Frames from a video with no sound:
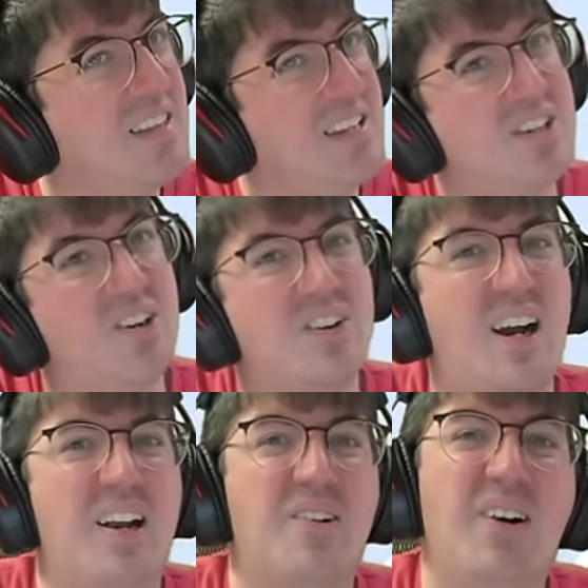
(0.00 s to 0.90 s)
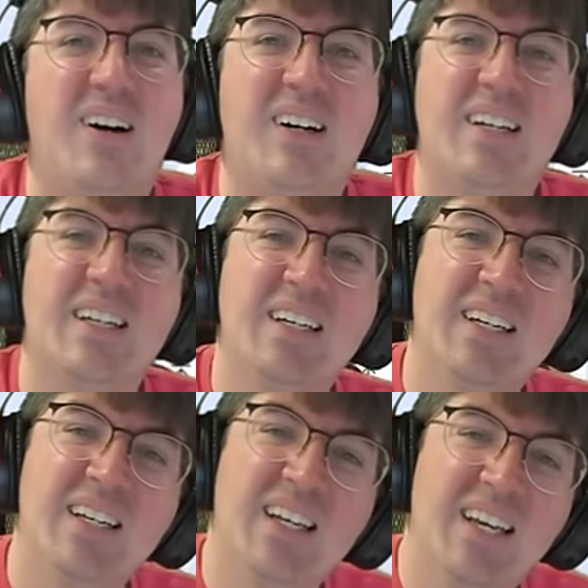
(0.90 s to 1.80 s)
this all kind of wrong.
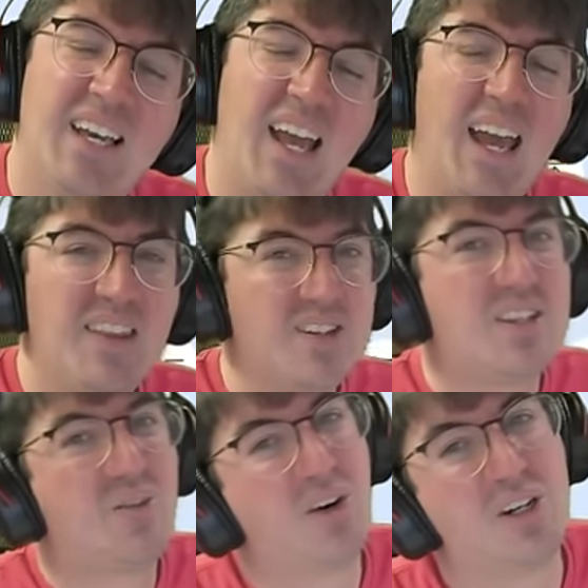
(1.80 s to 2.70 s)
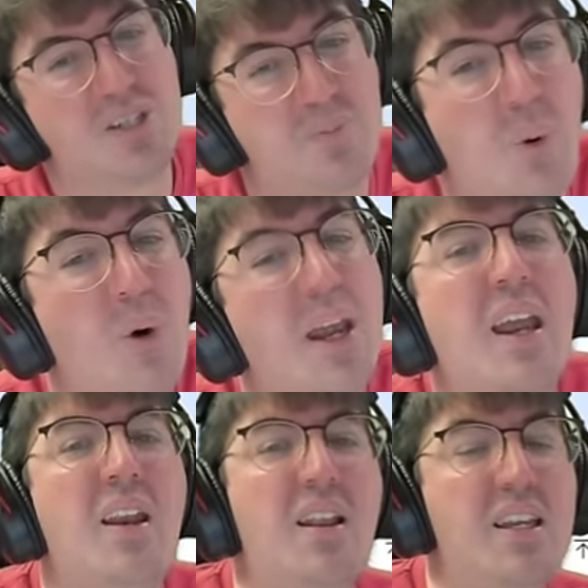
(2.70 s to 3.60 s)
And this is the first point,
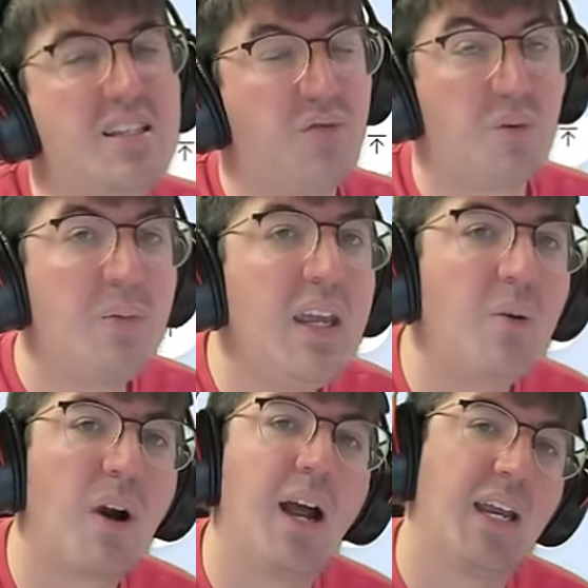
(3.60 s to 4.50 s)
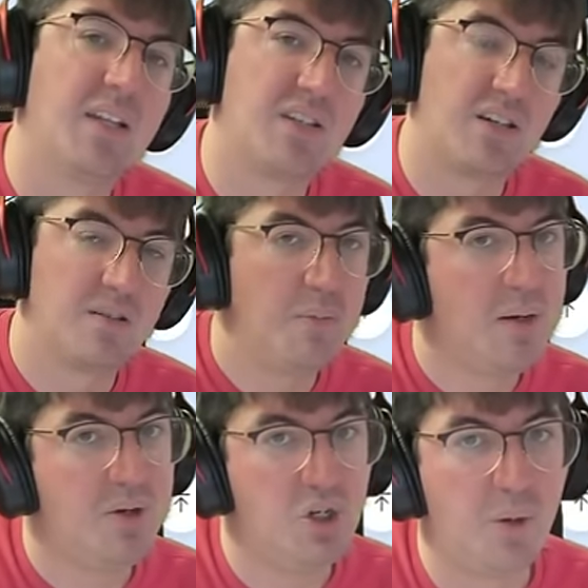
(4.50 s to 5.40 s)
at least for me, where I considered
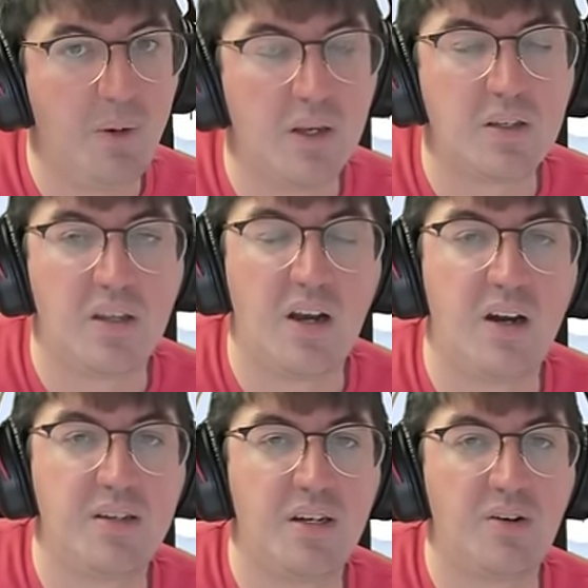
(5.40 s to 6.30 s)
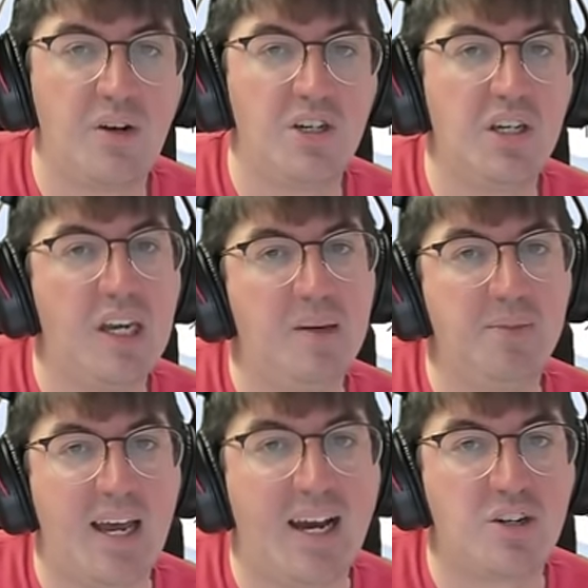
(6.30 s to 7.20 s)
maybe jumping into the content creation game
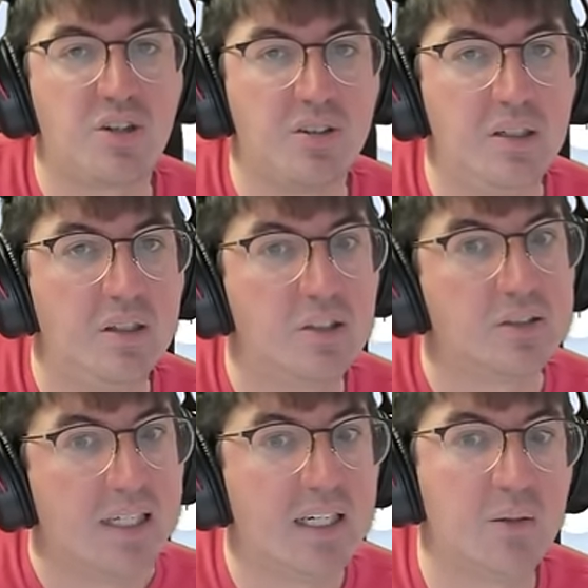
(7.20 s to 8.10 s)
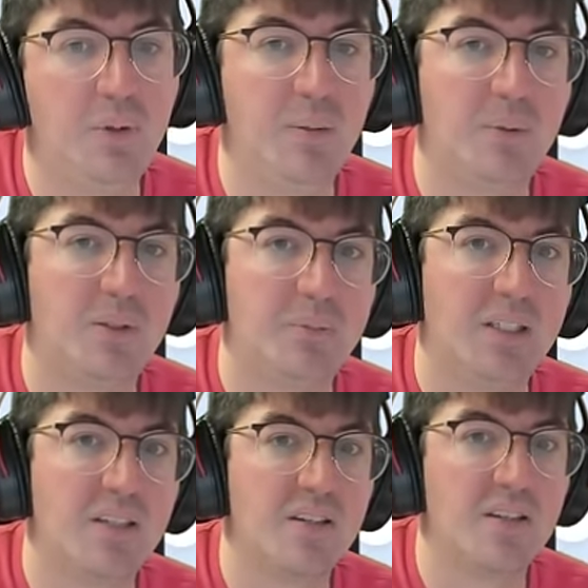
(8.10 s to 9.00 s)
to actually correct people
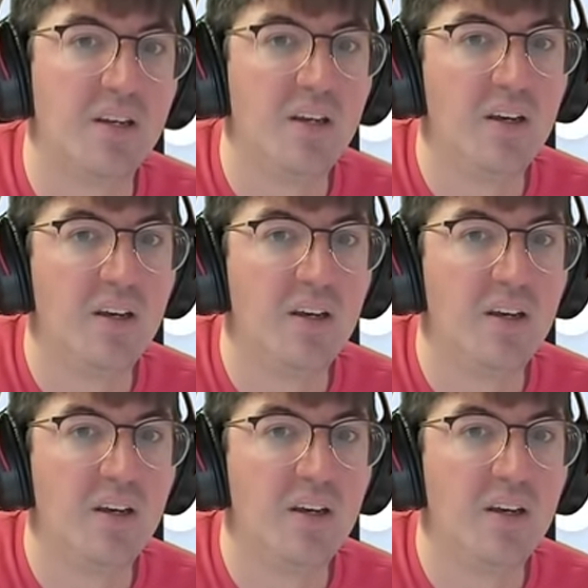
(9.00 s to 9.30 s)
because